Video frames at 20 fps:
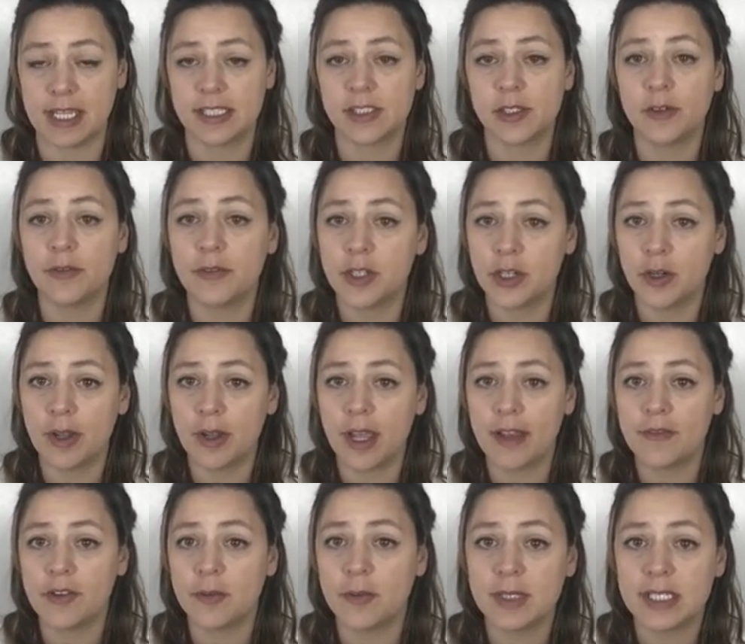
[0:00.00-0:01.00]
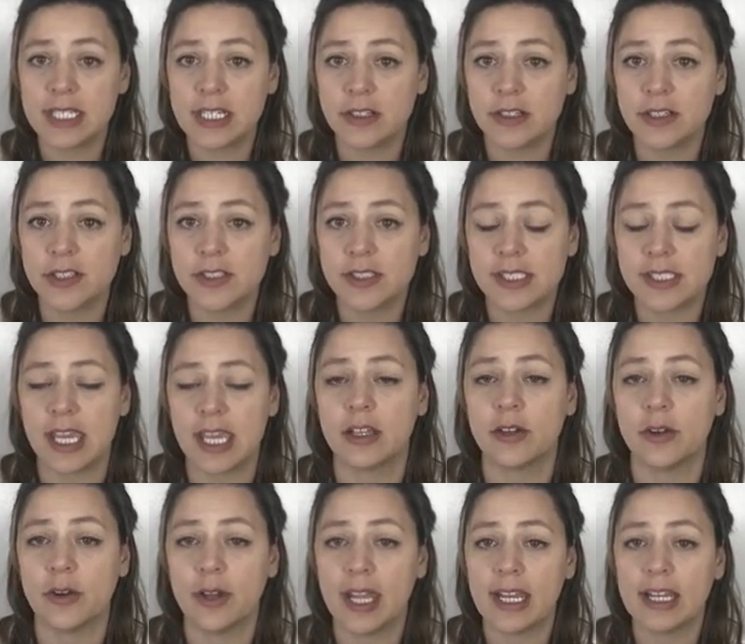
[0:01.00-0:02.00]
So if you don't have your materials yet,
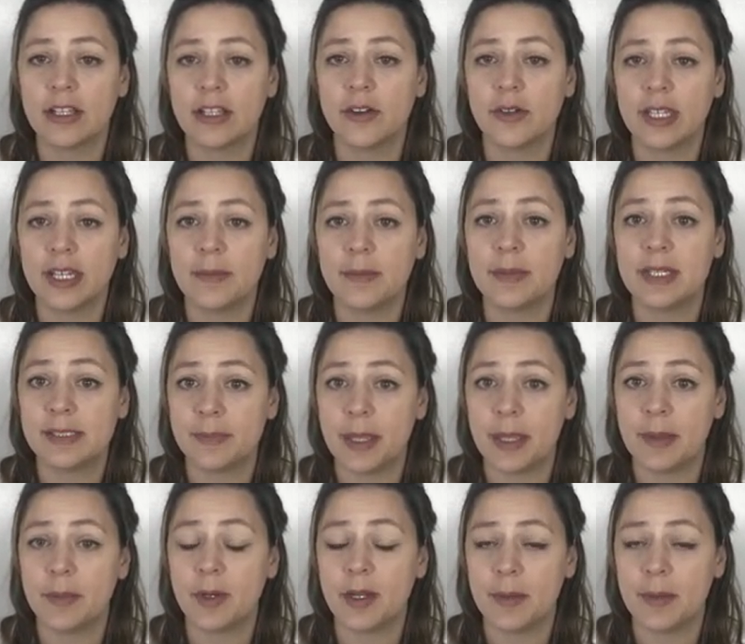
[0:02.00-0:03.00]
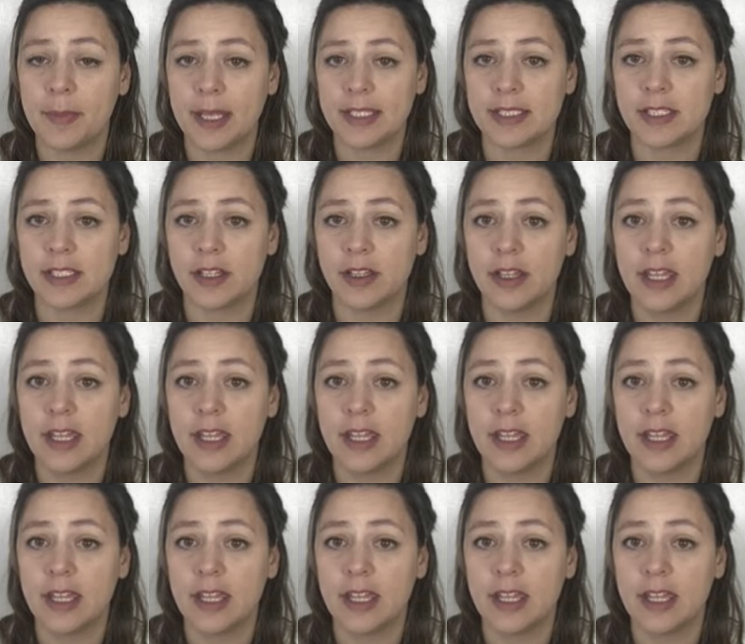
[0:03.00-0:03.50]
go ahead and go get a piece of paper and a pencil.